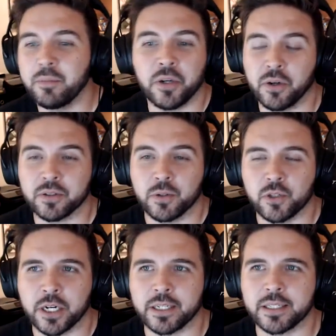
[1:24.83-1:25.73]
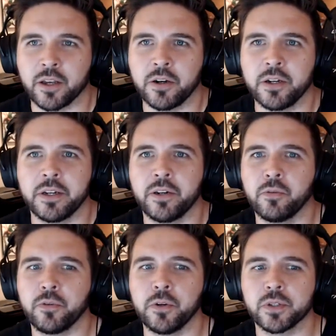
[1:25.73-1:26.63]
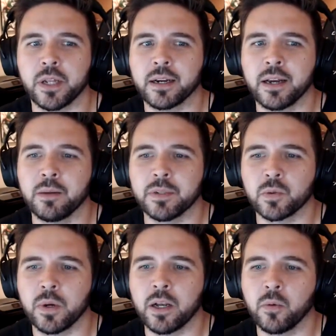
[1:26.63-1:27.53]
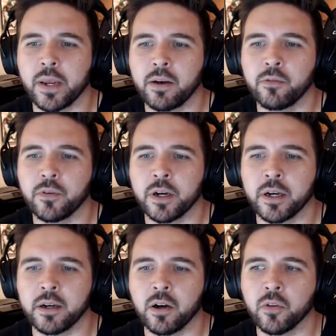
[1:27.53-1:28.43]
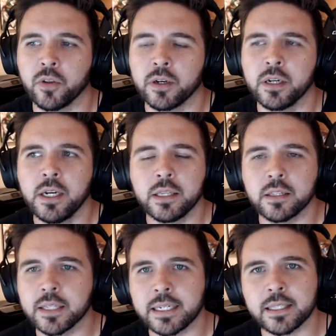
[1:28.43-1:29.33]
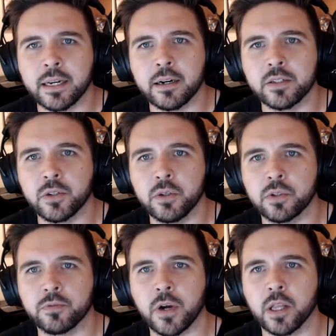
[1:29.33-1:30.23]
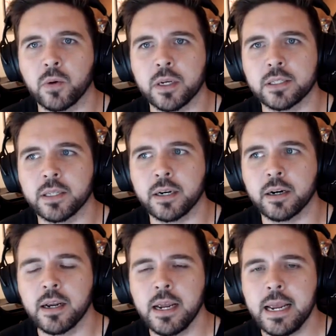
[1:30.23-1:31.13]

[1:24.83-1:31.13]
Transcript: You can also check us out on NintendoFuse.com as well. We have all the links there to follow us there.